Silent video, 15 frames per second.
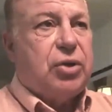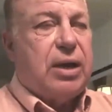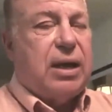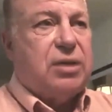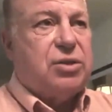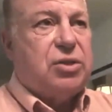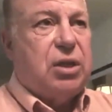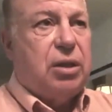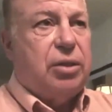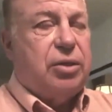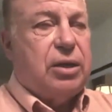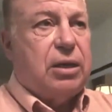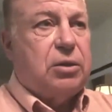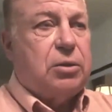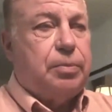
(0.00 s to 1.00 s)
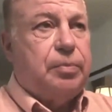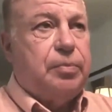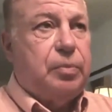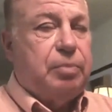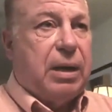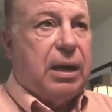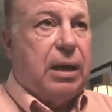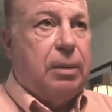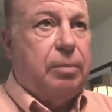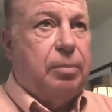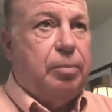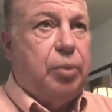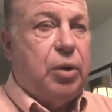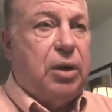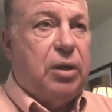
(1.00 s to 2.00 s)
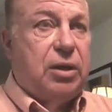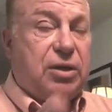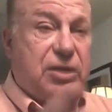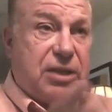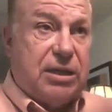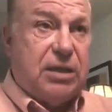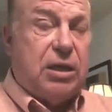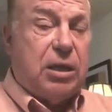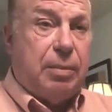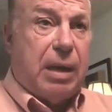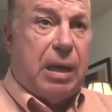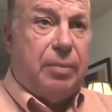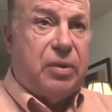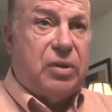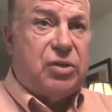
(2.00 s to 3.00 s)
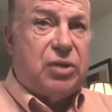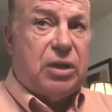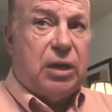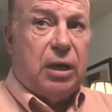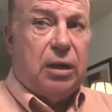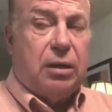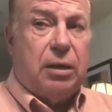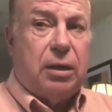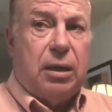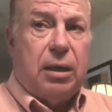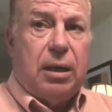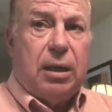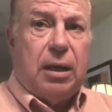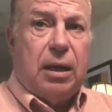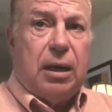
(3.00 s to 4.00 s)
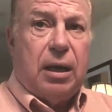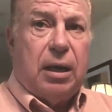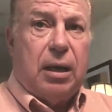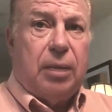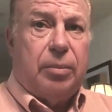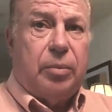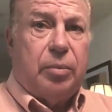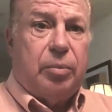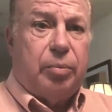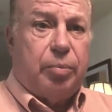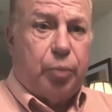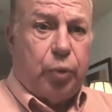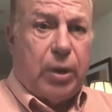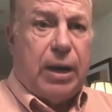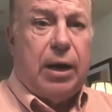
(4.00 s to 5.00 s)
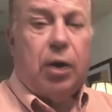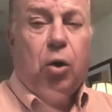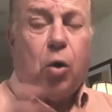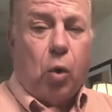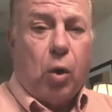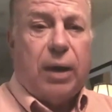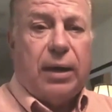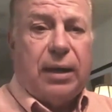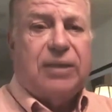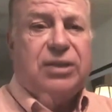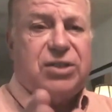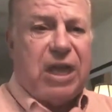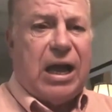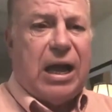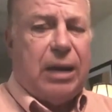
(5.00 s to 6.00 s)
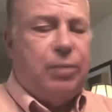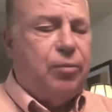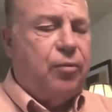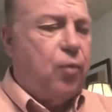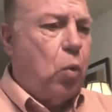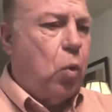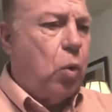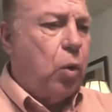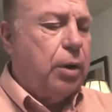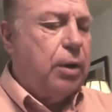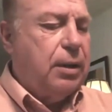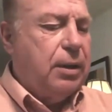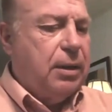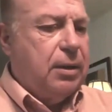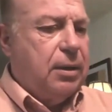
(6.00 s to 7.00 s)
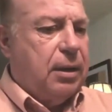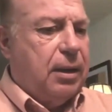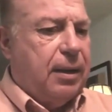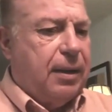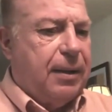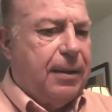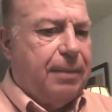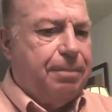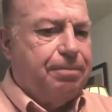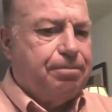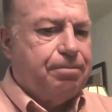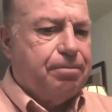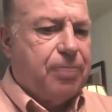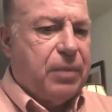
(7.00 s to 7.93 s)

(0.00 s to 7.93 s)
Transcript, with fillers: has done things by putting the Ten Commandments in uh, prayer or at least time for um,